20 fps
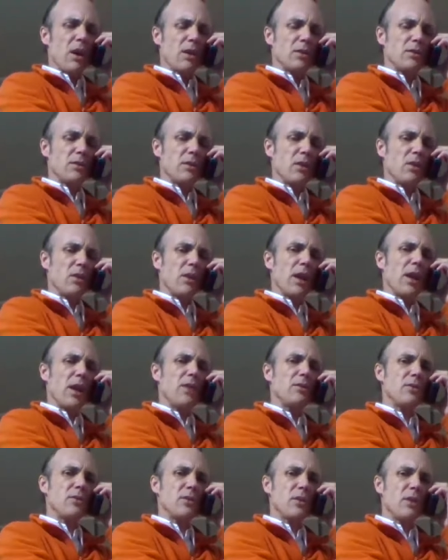Slow down,
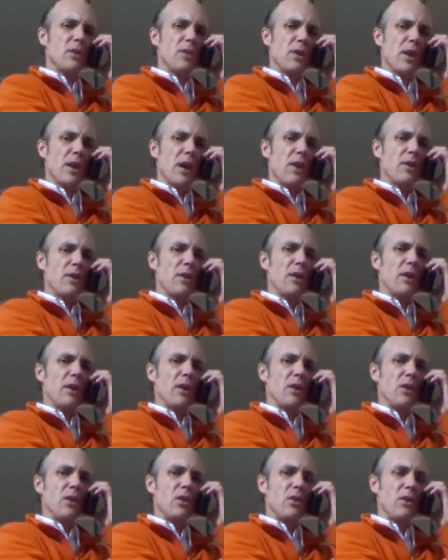slow down.
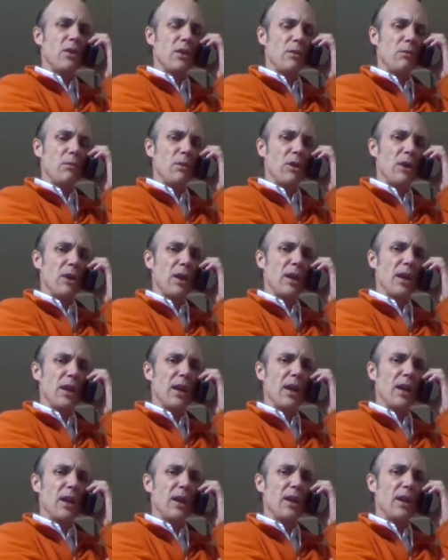You
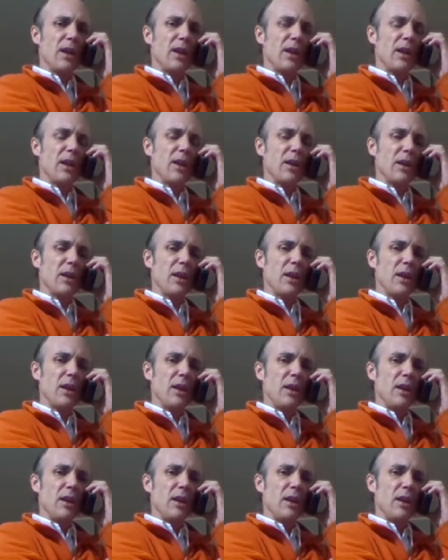communicated clearly.